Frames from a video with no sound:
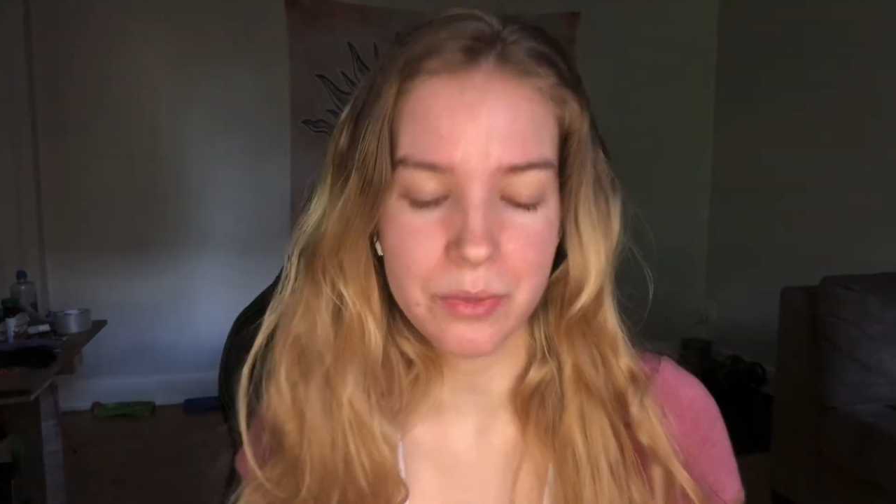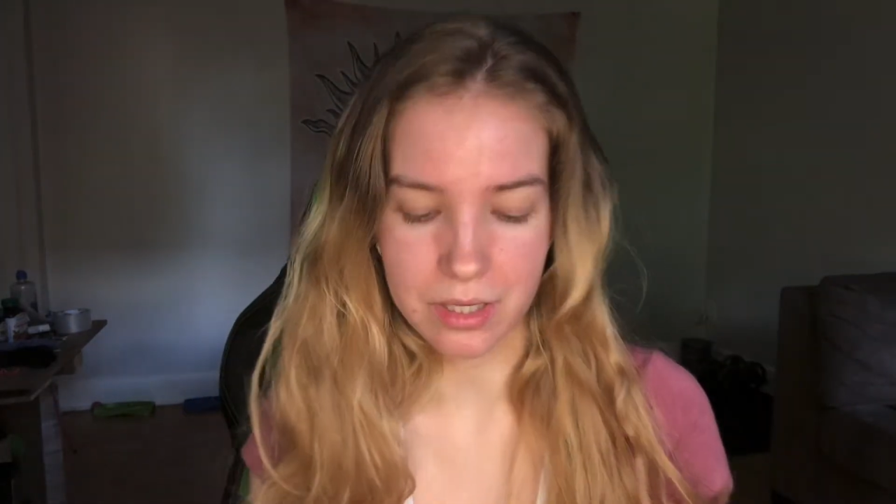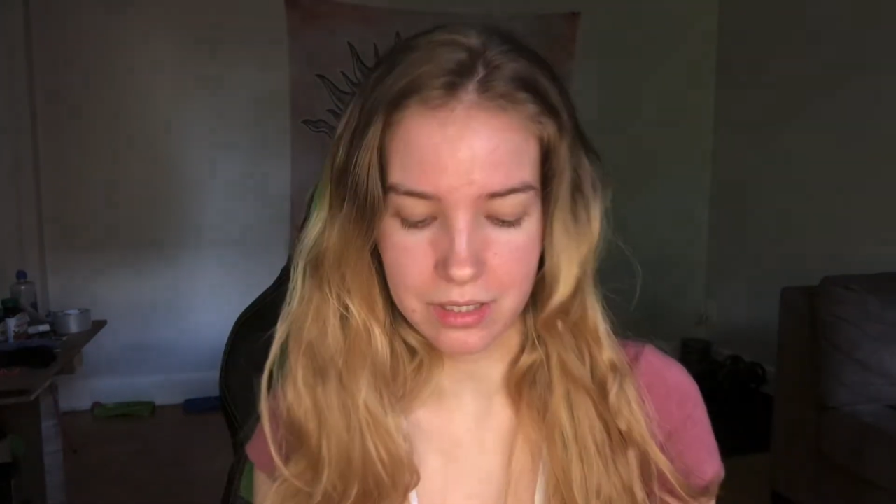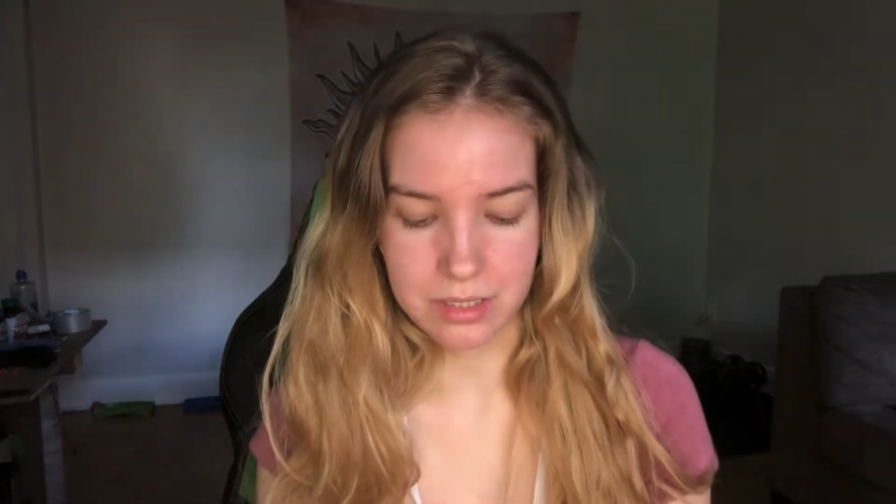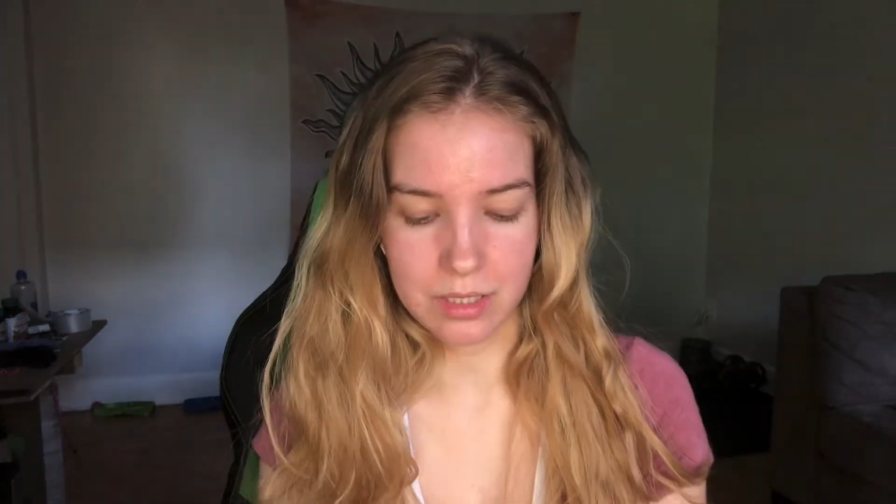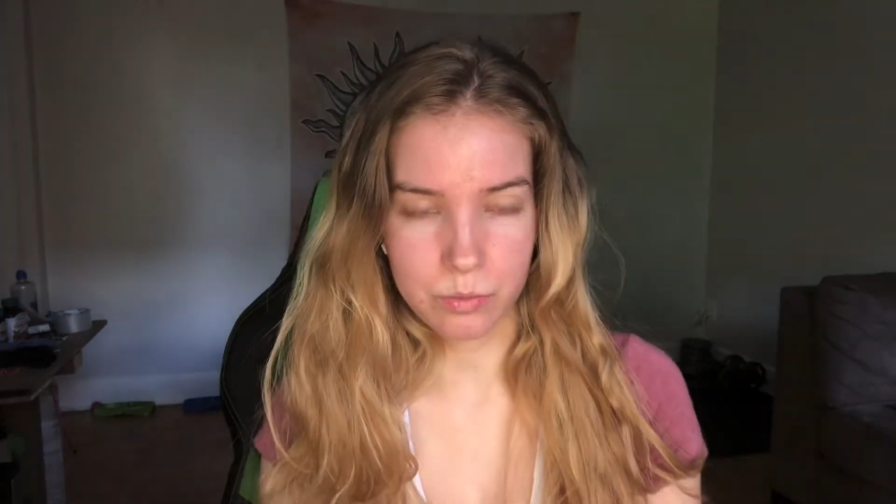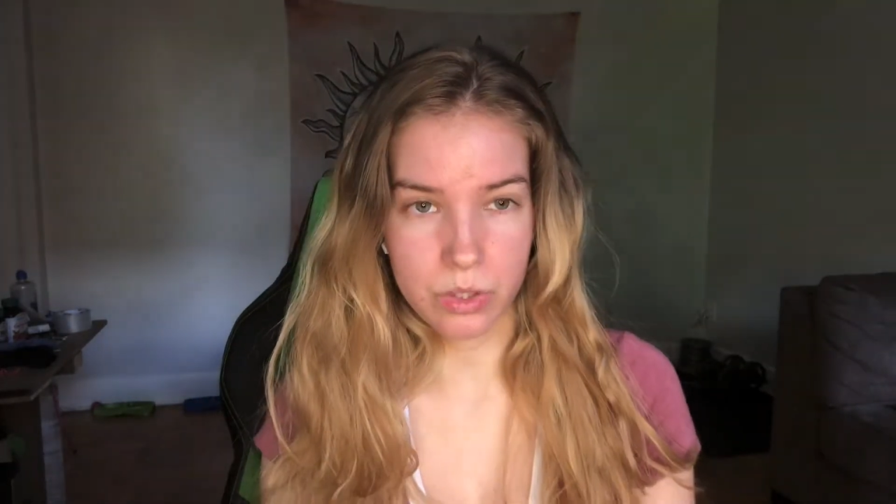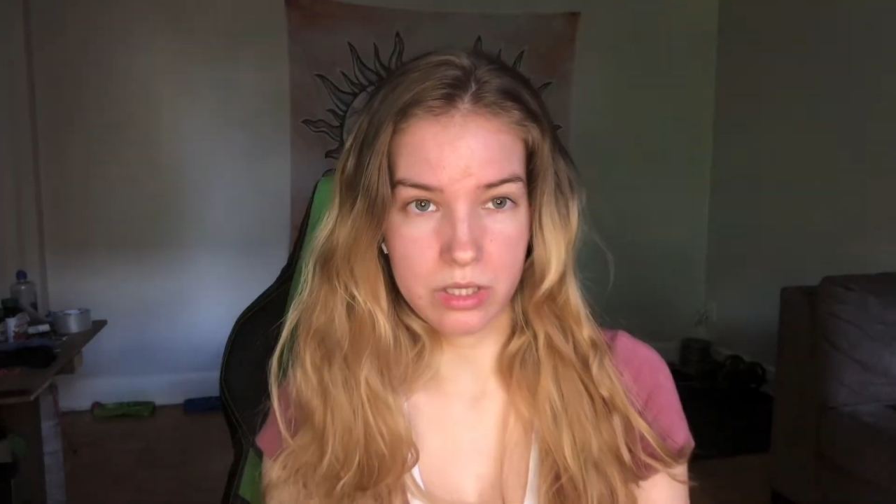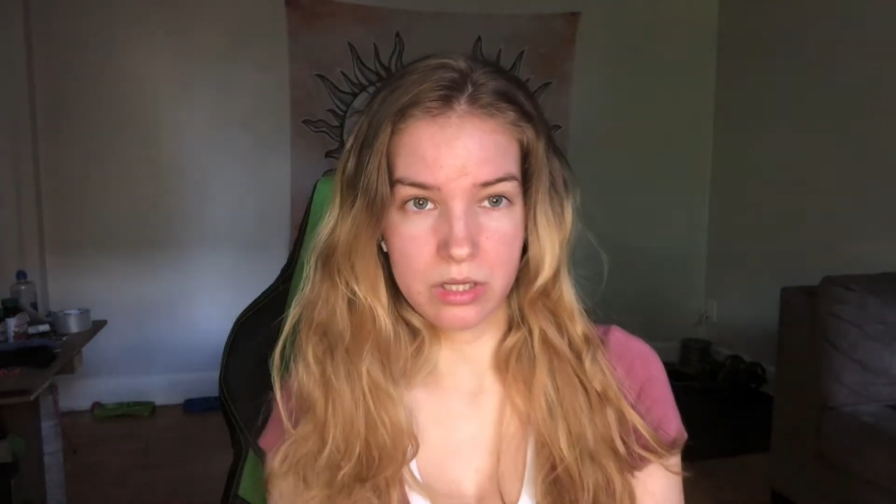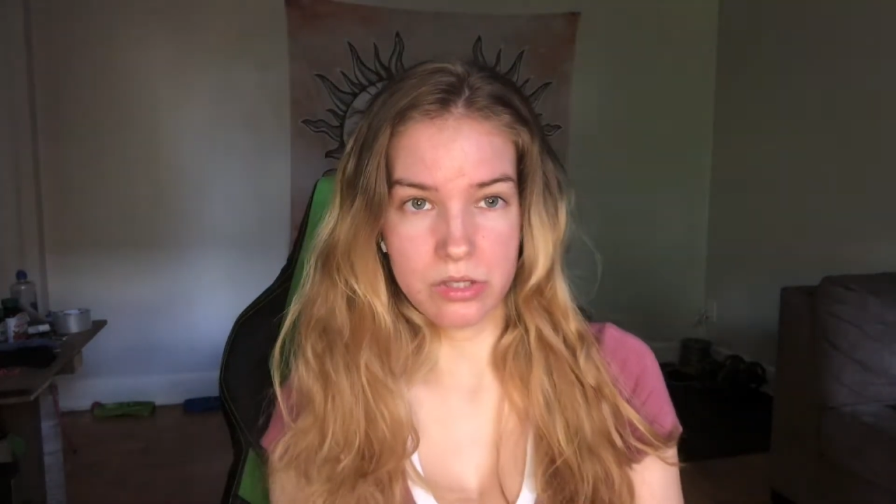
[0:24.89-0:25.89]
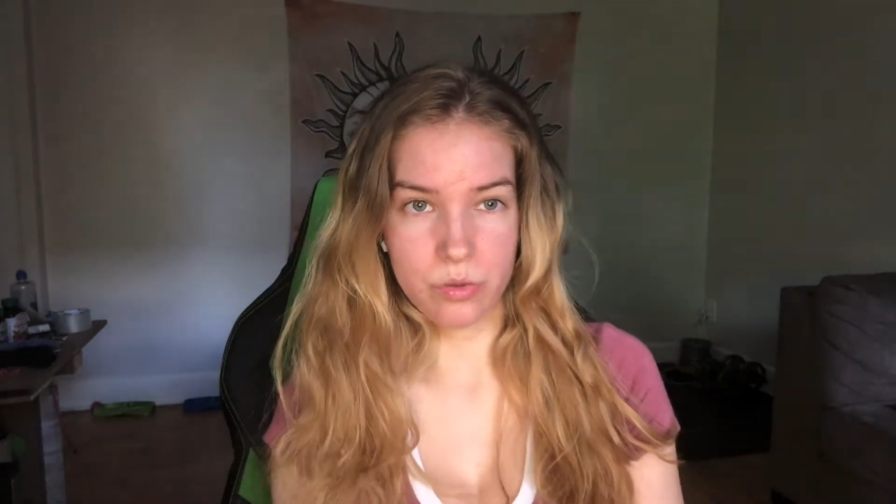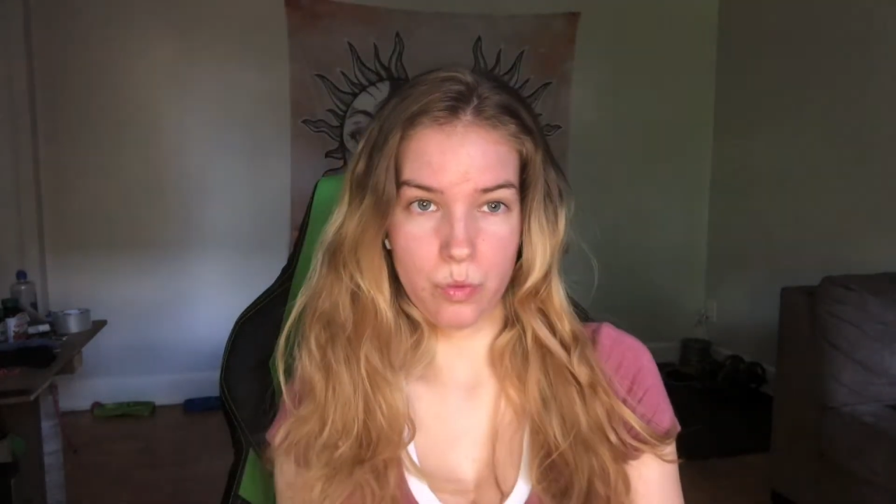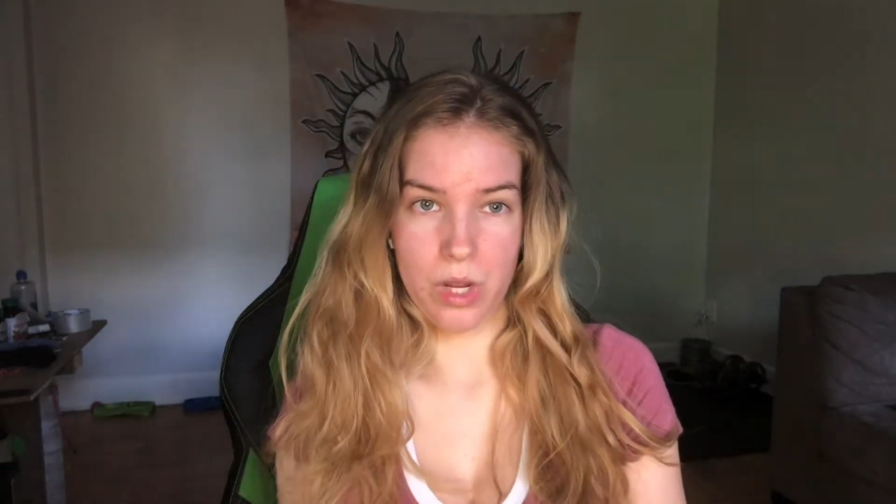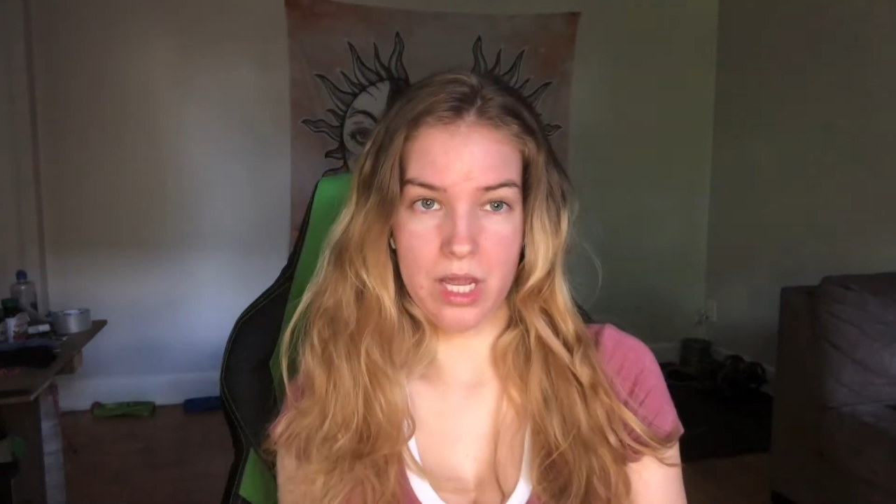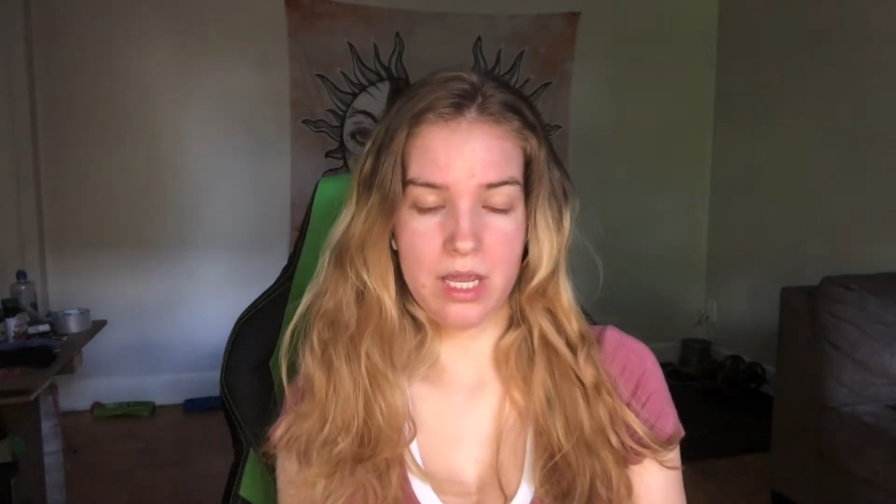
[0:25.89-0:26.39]
but somewhere along the
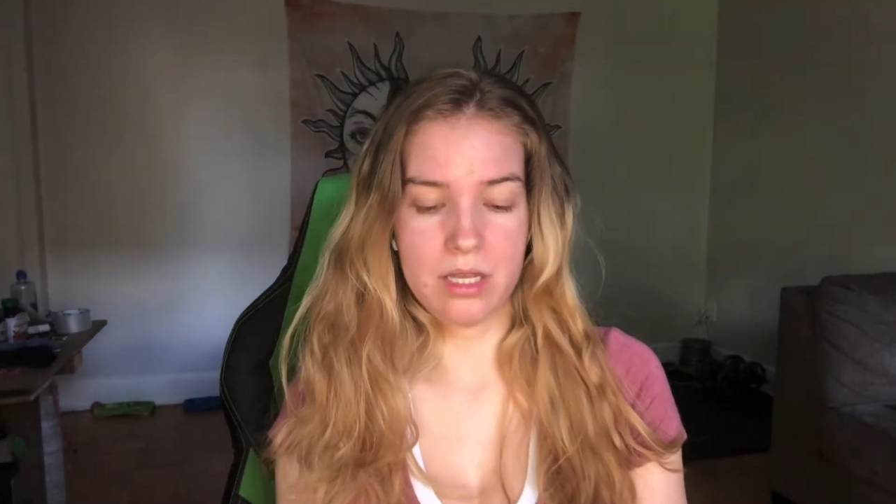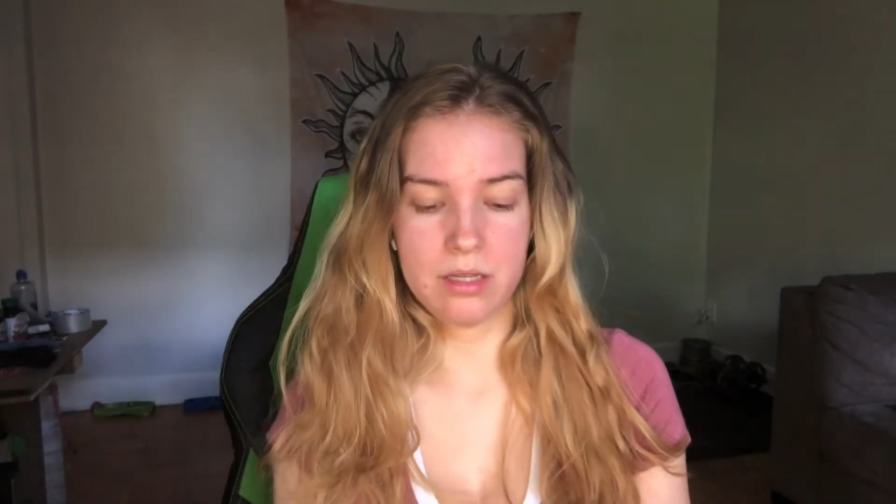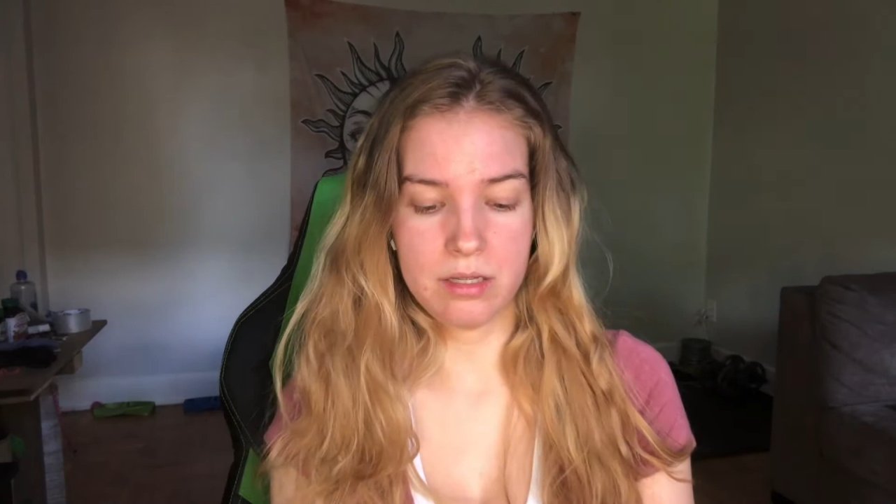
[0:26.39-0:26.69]
way,